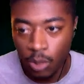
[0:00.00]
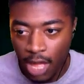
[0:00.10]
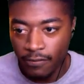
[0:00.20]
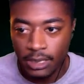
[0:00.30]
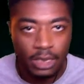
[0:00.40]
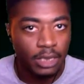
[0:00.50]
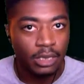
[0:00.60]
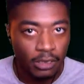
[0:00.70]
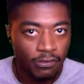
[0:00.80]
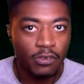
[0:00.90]
obviously,
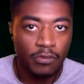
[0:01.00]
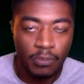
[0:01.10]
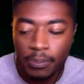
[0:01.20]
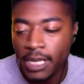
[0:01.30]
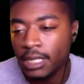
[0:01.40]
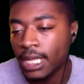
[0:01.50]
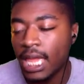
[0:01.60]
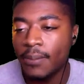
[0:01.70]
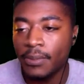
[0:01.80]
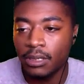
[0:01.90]
if you've played the
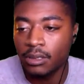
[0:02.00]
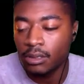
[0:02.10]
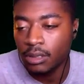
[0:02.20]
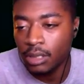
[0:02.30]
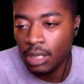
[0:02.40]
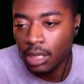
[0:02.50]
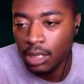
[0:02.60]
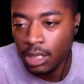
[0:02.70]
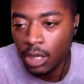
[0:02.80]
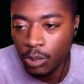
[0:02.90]
game and uh,
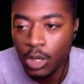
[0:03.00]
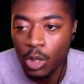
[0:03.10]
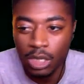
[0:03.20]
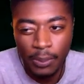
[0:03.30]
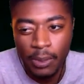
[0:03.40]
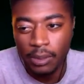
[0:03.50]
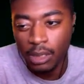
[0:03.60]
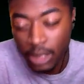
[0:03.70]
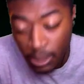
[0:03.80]
you know know a little about a little